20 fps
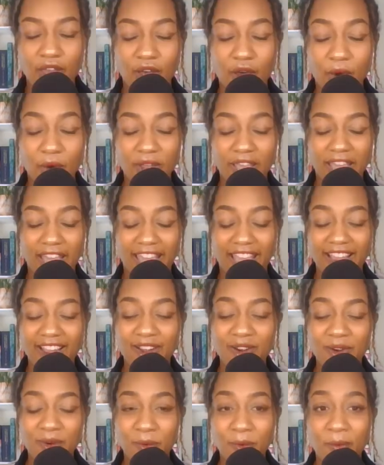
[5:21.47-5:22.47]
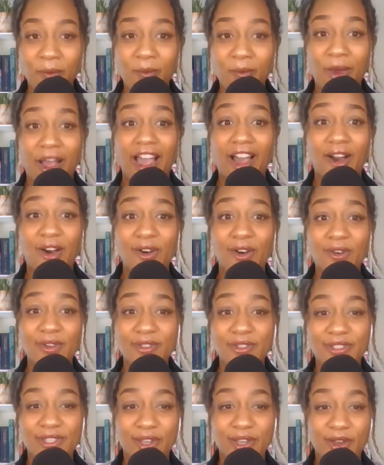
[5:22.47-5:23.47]
Okay. Wow.
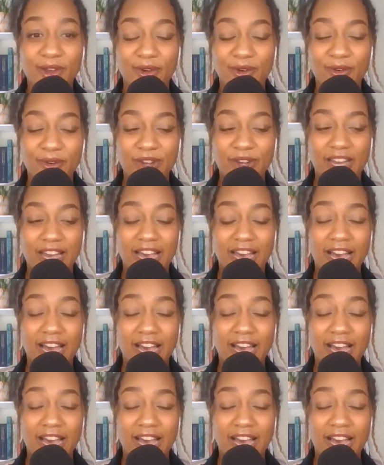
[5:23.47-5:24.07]
So